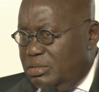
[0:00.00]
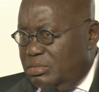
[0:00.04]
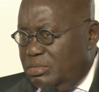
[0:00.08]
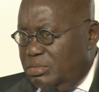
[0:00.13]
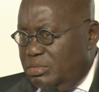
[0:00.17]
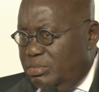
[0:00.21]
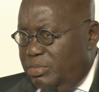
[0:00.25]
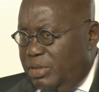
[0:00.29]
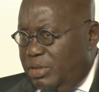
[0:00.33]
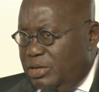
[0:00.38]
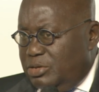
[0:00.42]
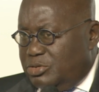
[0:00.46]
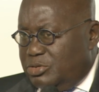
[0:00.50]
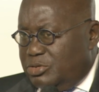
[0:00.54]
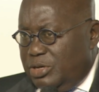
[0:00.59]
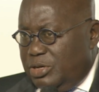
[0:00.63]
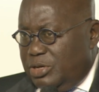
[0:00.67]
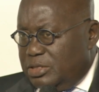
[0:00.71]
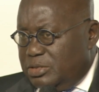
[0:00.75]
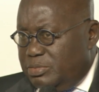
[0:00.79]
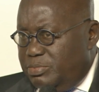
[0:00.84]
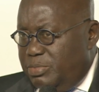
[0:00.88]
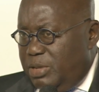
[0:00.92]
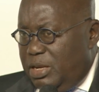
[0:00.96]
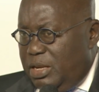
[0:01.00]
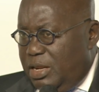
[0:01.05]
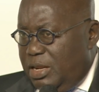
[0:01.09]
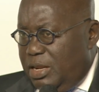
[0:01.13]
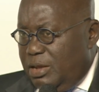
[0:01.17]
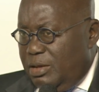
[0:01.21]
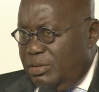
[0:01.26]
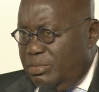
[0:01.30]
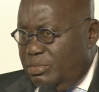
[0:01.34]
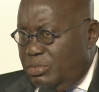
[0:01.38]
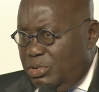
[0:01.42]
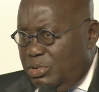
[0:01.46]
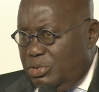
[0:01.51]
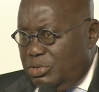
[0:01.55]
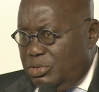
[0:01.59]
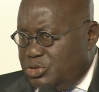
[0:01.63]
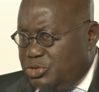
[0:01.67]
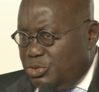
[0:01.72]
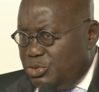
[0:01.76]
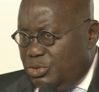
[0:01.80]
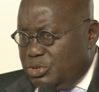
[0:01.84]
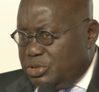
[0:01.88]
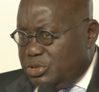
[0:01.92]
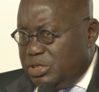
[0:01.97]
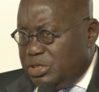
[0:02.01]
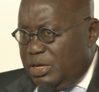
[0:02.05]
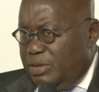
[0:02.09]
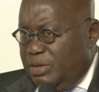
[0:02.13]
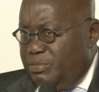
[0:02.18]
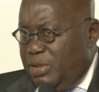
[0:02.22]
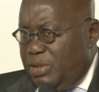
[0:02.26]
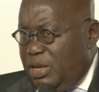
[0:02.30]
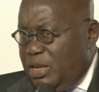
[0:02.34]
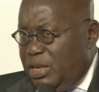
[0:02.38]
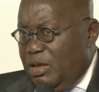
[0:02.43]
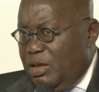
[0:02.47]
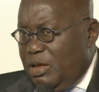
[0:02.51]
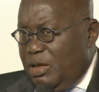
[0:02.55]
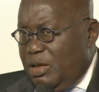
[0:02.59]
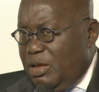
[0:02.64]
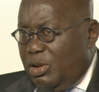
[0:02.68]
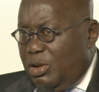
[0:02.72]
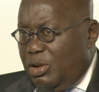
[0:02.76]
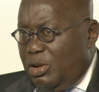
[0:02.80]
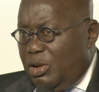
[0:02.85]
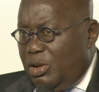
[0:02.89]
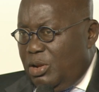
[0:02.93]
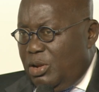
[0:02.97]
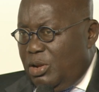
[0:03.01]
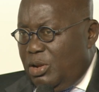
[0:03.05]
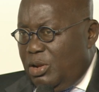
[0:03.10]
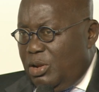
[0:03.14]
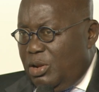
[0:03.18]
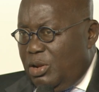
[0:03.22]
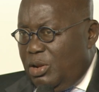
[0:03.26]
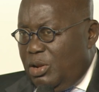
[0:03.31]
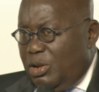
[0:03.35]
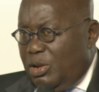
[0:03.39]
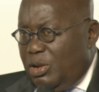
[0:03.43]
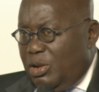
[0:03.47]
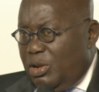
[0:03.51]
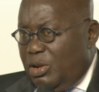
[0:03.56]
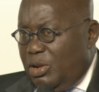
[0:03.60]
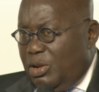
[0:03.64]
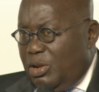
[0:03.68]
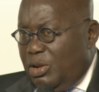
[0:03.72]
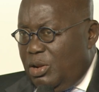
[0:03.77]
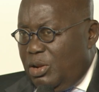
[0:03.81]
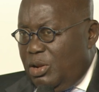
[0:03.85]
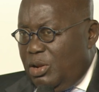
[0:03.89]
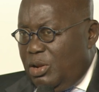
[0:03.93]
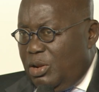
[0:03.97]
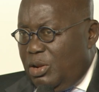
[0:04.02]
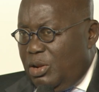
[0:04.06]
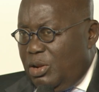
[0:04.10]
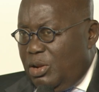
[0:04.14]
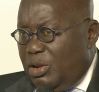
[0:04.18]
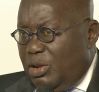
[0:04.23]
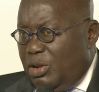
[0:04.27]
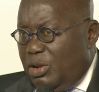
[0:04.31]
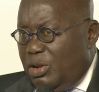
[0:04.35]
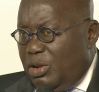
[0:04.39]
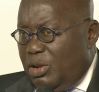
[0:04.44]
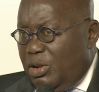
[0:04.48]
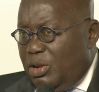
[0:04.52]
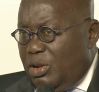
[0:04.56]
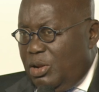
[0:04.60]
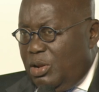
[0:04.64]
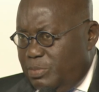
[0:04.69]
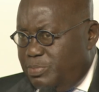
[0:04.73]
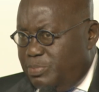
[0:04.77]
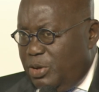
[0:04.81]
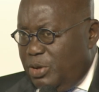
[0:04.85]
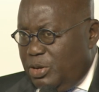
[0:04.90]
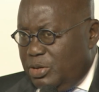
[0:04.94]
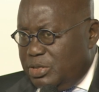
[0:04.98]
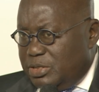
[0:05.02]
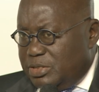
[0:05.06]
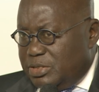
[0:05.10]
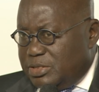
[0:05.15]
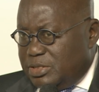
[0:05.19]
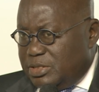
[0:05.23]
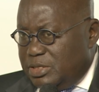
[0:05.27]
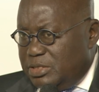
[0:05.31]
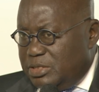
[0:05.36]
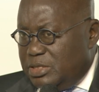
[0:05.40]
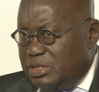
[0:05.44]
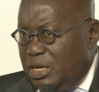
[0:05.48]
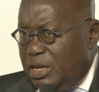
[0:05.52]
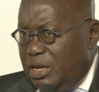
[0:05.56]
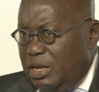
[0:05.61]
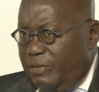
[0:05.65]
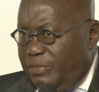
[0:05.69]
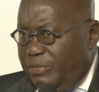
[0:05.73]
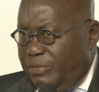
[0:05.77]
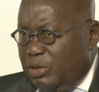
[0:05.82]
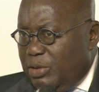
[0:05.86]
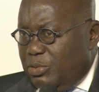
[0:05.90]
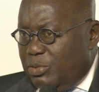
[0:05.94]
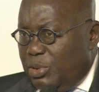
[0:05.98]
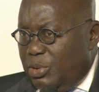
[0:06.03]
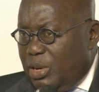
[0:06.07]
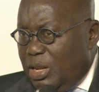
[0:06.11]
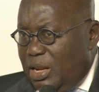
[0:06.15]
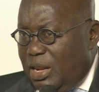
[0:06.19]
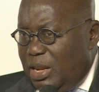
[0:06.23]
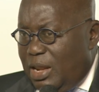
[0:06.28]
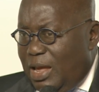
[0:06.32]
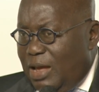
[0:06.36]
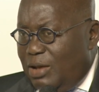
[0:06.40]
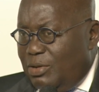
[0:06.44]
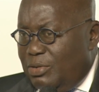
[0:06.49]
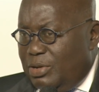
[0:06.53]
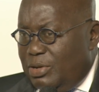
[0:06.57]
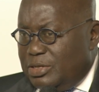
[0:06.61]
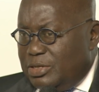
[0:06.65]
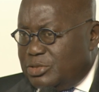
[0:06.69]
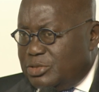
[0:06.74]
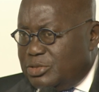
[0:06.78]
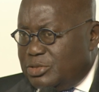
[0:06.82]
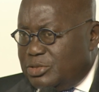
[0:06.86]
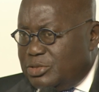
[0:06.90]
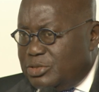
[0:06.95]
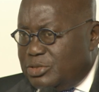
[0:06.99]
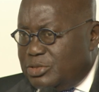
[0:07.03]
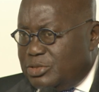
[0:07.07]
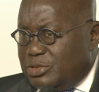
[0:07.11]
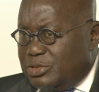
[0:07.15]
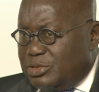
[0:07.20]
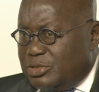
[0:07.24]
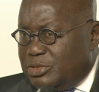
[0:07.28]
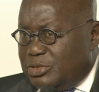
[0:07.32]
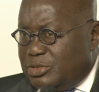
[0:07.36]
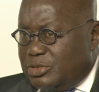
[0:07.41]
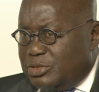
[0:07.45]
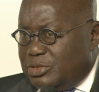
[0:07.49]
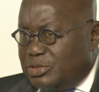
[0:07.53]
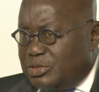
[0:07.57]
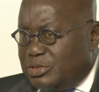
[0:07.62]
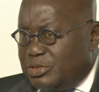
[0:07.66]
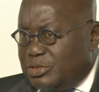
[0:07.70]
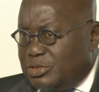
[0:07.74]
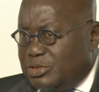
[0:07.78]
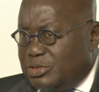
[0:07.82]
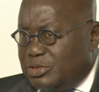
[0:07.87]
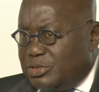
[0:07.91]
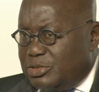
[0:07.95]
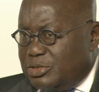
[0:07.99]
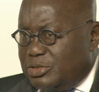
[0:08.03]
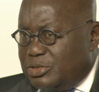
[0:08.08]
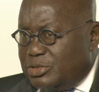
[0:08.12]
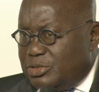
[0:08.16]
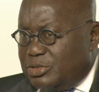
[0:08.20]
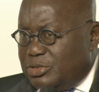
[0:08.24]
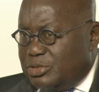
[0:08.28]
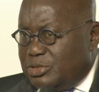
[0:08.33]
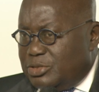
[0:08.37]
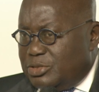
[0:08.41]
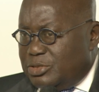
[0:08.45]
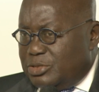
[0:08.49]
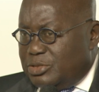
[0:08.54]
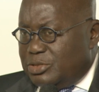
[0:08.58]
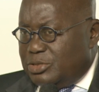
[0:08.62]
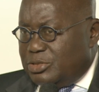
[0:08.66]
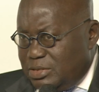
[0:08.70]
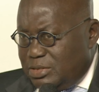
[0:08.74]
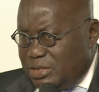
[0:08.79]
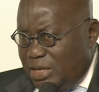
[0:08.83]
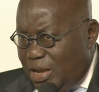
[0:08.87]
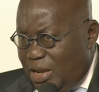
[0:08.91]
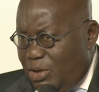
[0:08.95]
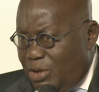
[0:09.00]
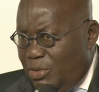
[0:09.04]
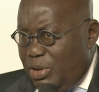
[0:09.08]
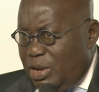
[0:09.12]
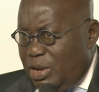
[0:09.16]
interest, short-term, medium, and long-term? And then we fashion the policies that would allow us to realize our